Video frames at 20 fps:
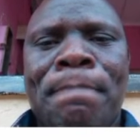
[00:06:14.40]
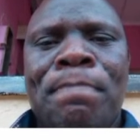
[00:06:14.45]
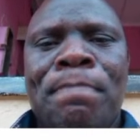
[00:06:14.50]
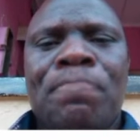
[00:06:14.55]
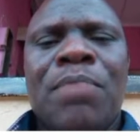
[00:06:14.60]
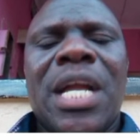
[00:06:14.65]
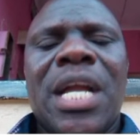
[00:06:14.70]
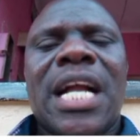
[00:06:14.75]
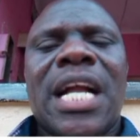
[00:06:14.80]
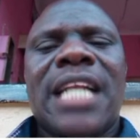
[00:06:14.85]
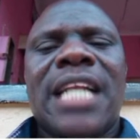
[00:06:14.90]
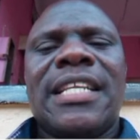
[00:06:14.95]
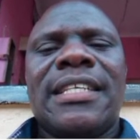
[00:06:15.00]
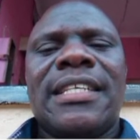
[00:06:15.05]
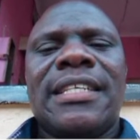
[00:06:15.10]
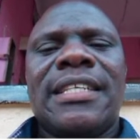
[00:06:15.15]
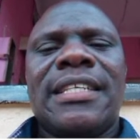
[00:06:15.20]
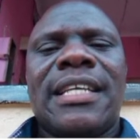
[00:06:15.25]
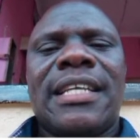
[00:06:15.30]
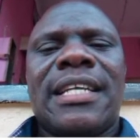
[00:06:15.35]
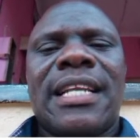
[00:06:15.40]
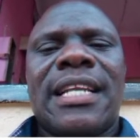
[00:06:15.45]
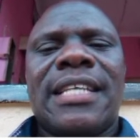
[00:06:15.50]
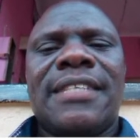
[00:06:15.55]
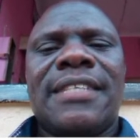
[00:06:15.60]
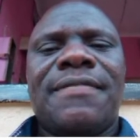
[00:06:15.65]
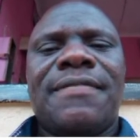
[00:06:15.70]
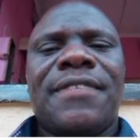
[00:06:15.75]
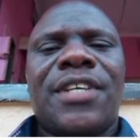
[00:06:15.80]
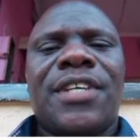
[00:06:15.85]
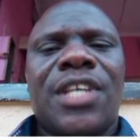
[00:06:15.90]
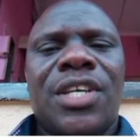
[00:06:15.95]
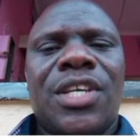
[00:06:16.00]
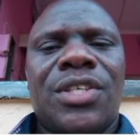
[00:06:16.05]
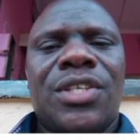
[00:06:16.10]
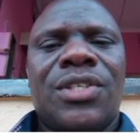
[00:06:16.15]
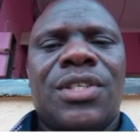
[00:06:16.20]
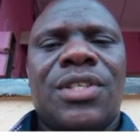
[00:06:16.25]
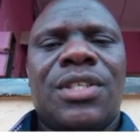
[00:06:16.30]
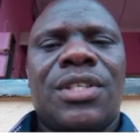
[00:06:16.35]
The
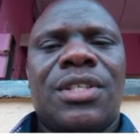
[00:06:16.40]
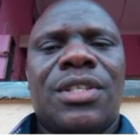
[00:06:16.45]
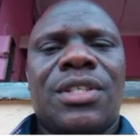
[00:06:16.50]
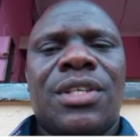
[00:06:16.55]
classification